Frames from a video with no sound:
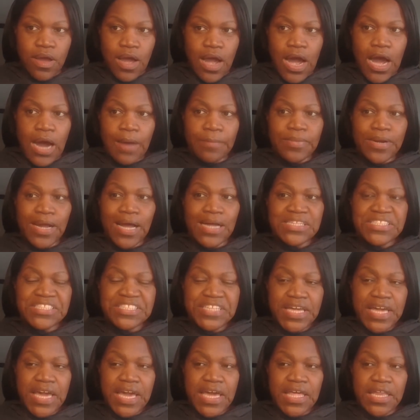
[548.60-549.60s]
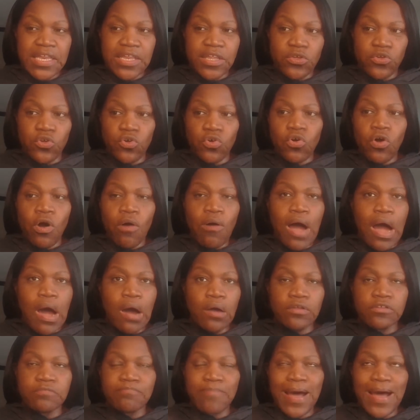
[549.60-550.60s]
I'm not saying you go
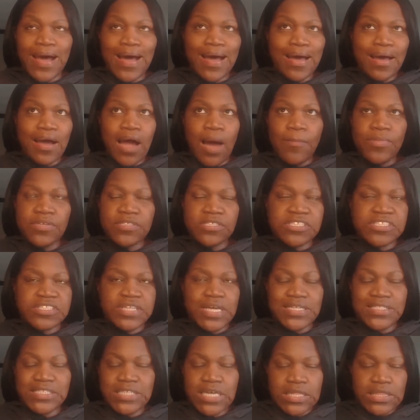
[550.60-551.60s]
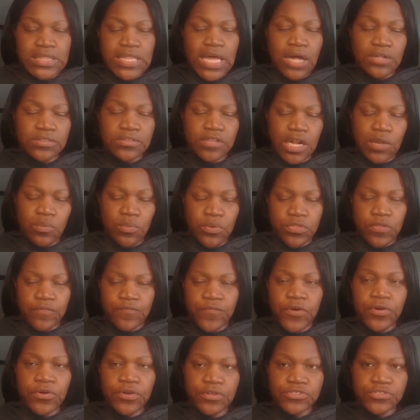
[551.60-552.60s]
out and buy, I'm gonna just say $10,000 worth of
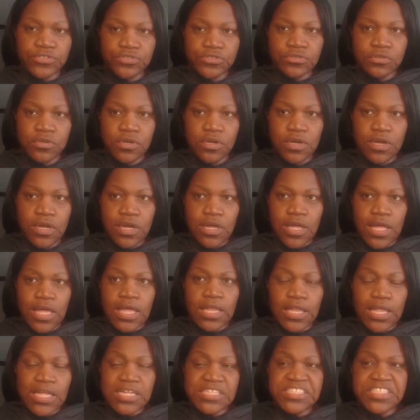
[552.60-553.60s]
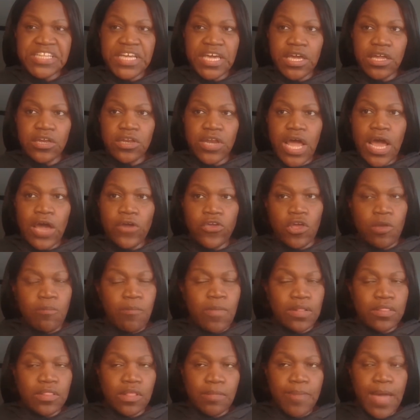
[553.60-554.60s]
furniture, and let's say now your
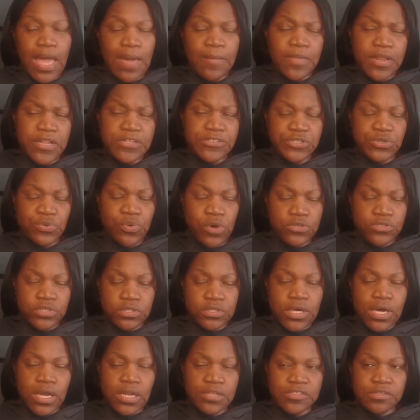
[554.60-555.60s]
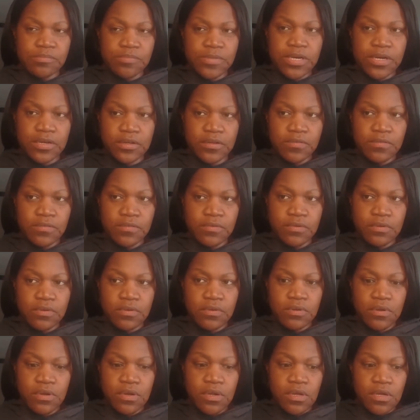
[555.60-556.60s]
monthly payment is $200 a month.
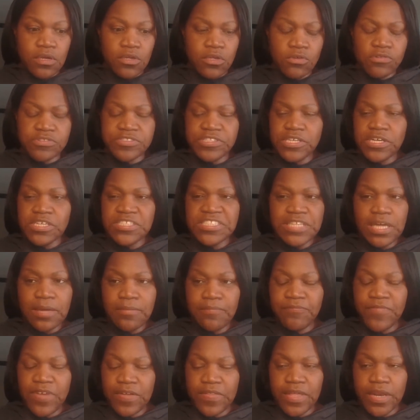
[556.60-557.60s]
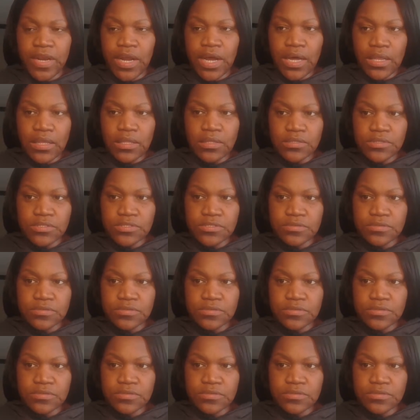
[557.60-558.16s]
You still saving $50.